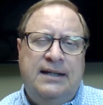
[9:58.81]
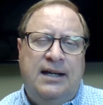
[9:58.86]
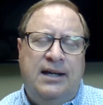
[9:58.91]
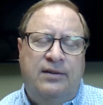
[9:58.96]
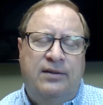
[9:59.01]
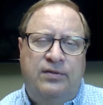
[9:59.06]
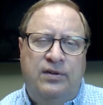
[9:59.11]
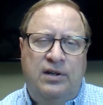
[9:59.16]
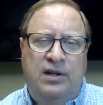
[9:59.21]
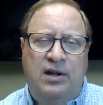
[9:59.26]

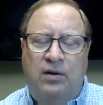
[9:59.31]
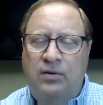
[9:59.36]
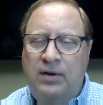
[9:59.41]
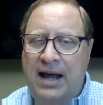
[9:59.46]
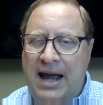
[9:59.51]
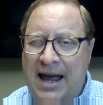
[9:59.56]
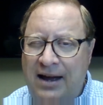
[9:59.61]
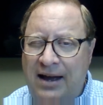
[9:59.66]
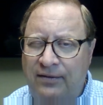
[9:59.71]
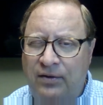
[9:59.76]
If you don't
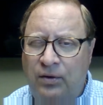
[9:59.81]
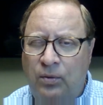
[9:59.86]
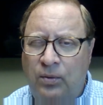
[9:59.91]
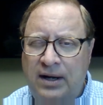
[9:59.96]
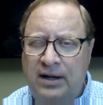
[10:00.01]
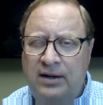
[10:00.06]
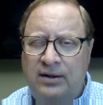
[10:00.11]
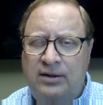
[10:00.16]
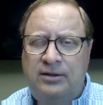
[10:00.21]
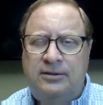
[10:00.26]
have a
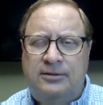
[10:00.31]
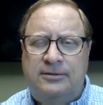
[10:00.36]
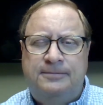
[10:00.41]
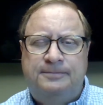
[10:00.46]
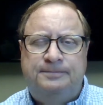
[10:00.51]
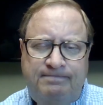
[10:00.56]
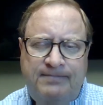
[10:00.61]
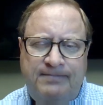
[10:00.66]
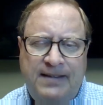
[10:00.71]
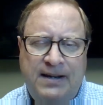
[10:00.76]
will,
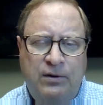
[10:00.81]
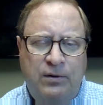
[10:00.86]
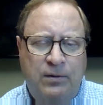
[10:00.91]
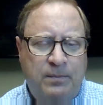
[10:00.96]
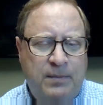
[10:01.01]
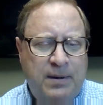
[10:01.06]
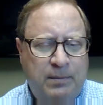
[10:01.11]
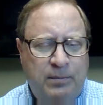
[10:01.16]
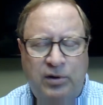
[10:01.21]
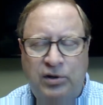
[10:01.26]

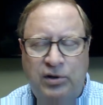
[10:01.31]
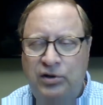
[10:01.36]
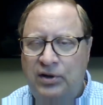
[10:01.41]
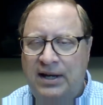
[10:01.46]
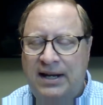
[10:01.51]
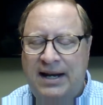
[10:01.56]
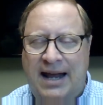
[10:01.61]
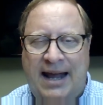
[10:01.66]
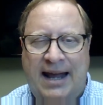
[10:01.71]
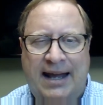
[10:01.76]
remember you
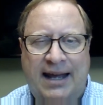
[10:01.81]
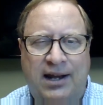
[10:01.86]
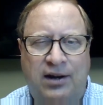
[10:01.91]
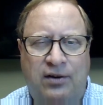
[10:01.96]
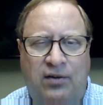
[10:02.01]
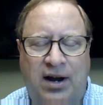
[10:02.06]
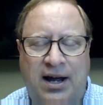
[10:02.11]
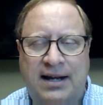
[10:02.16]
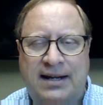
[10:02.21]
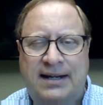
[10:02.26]
can
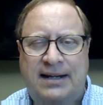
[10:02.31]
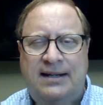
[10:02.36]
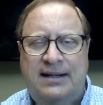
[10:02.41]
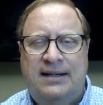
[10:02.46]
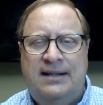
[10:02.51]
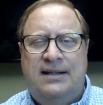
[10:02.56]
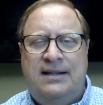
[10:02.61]
handwrite it.